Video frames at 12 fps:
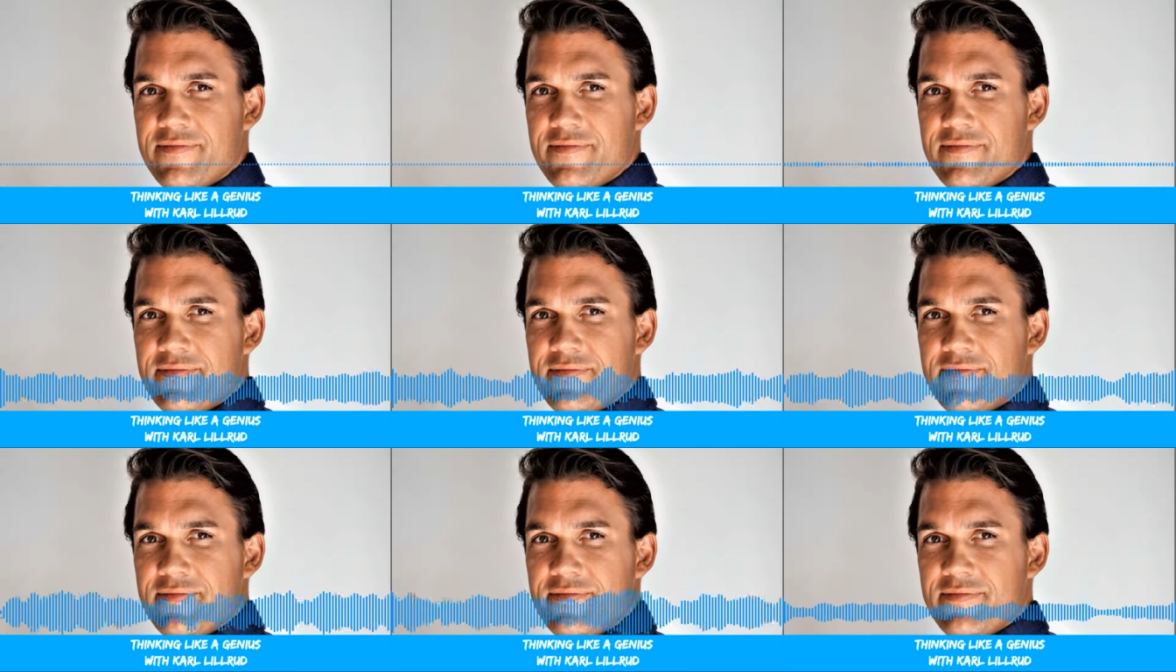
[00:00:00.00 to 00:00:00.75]

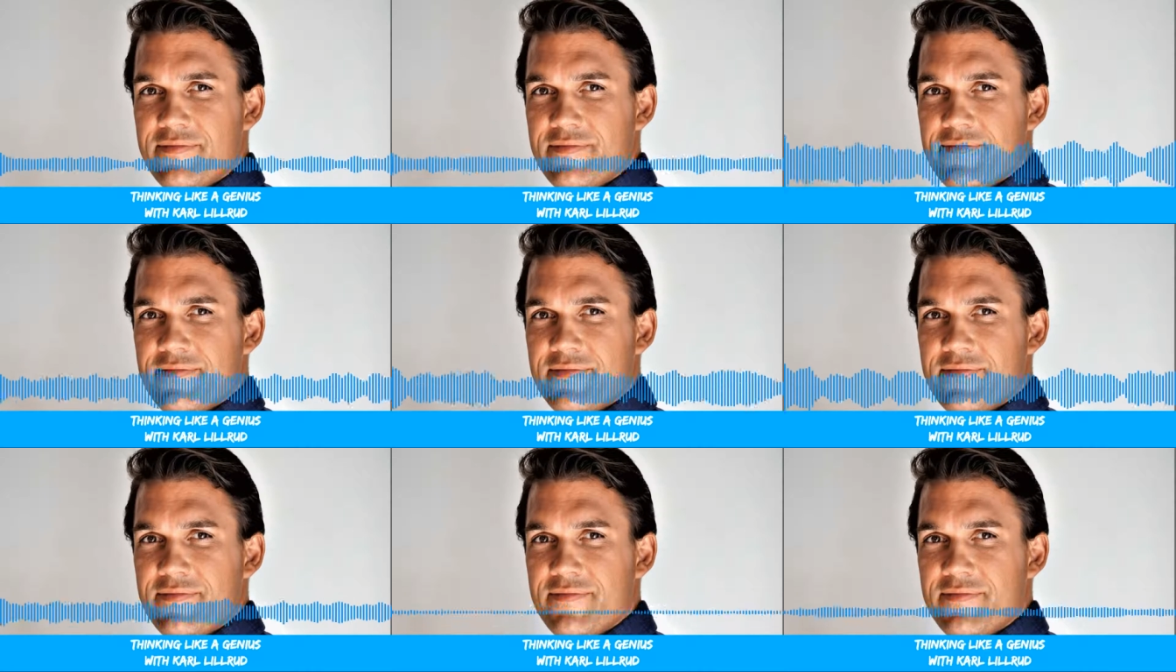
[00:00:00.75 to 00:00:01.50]
uh, i'm
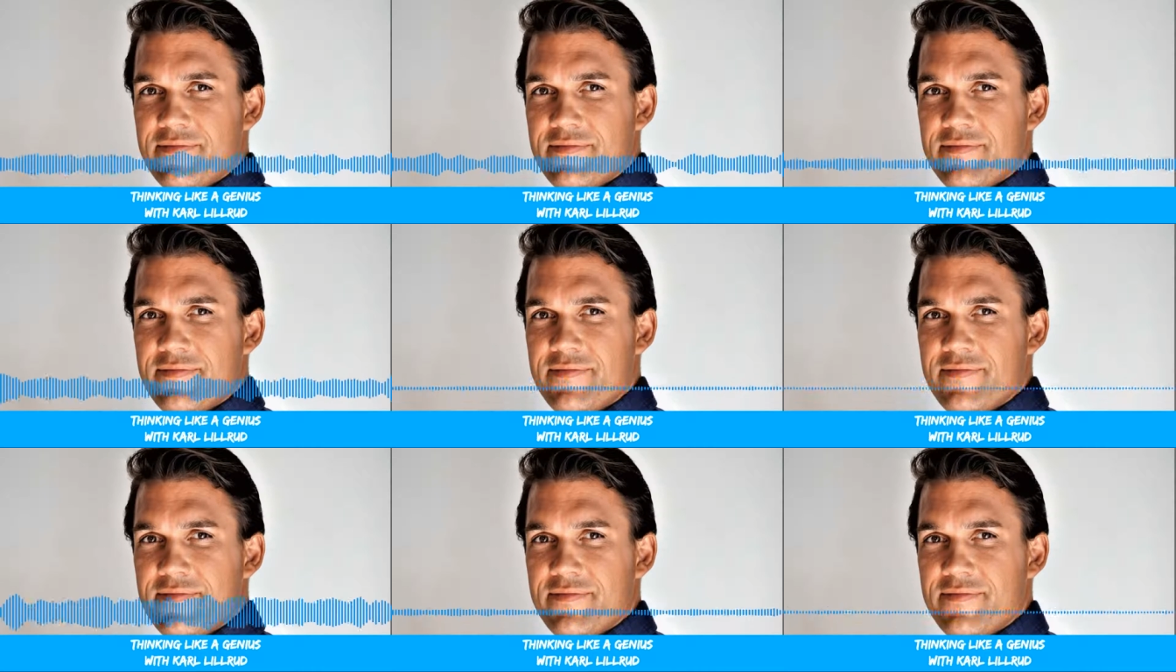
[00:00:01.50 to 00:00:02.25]
male so you
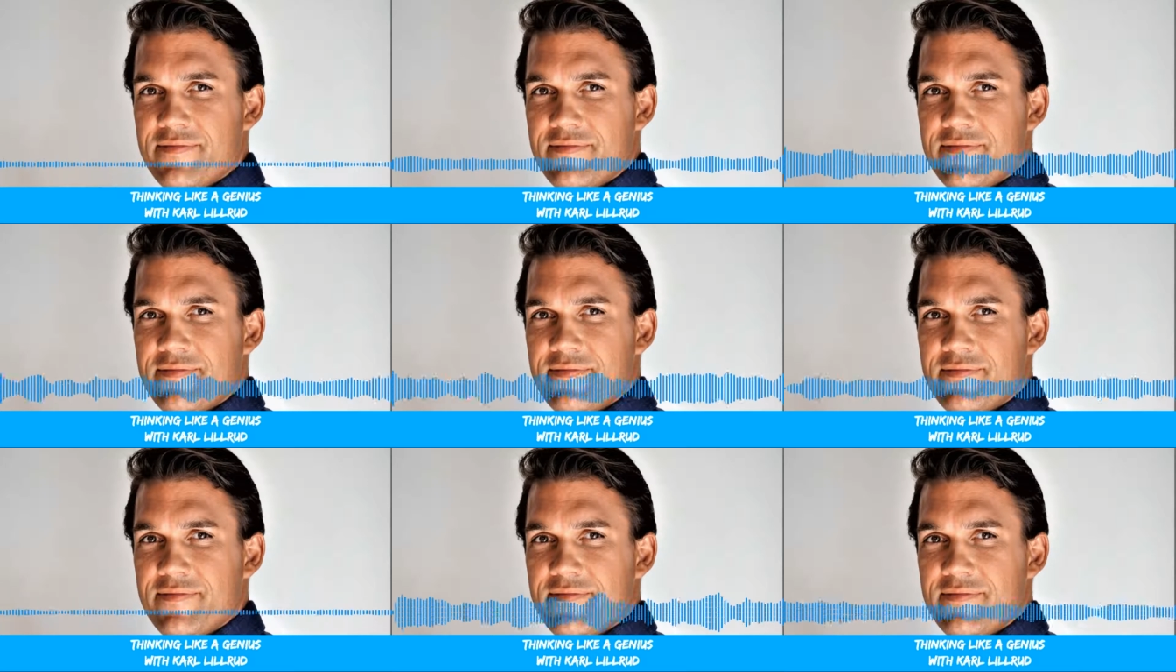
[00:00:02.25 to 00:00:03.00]
would put me
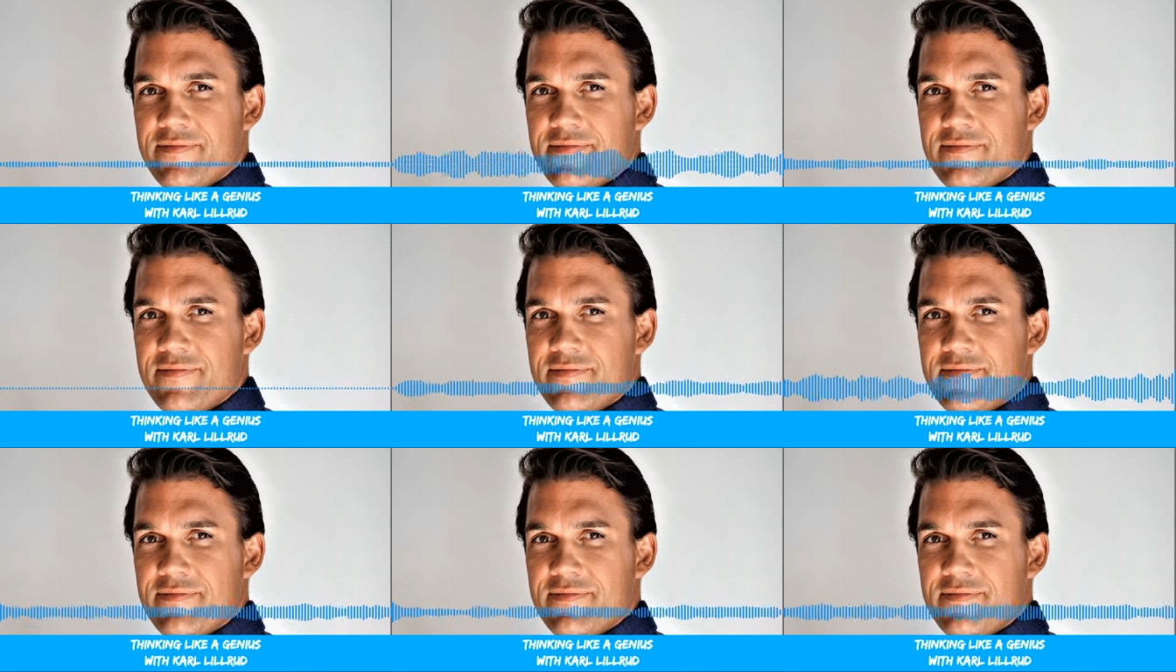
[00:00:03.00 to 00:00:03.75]
in the
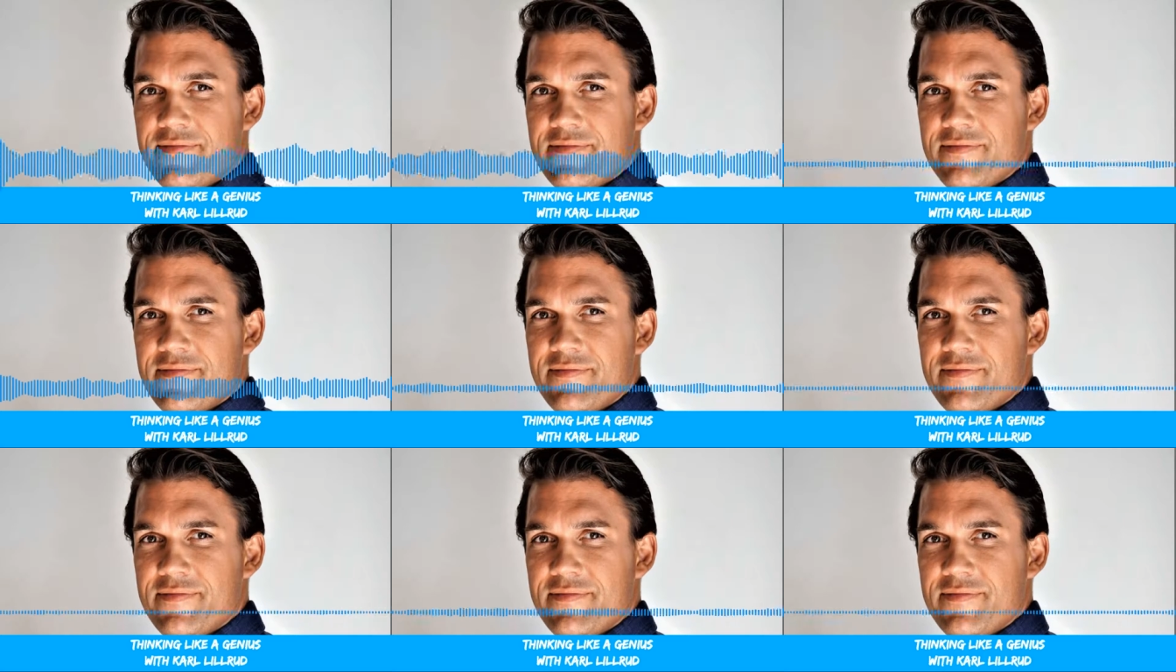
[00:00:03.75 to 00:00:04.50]
entrepreneurial male
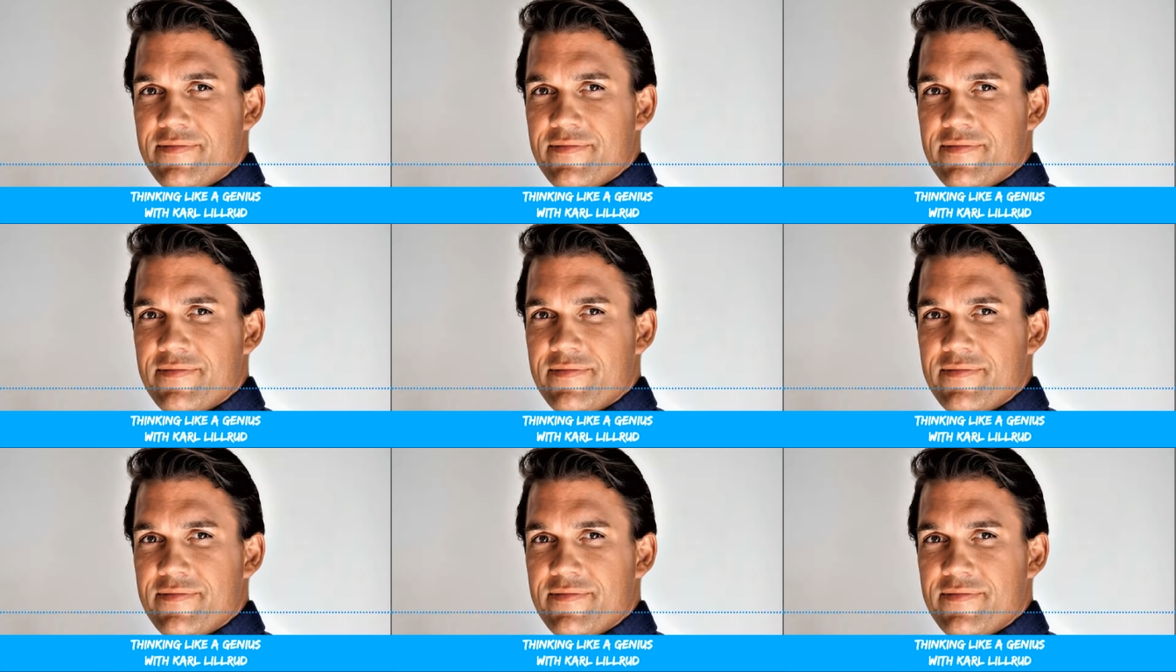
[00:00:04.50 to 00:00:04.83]
box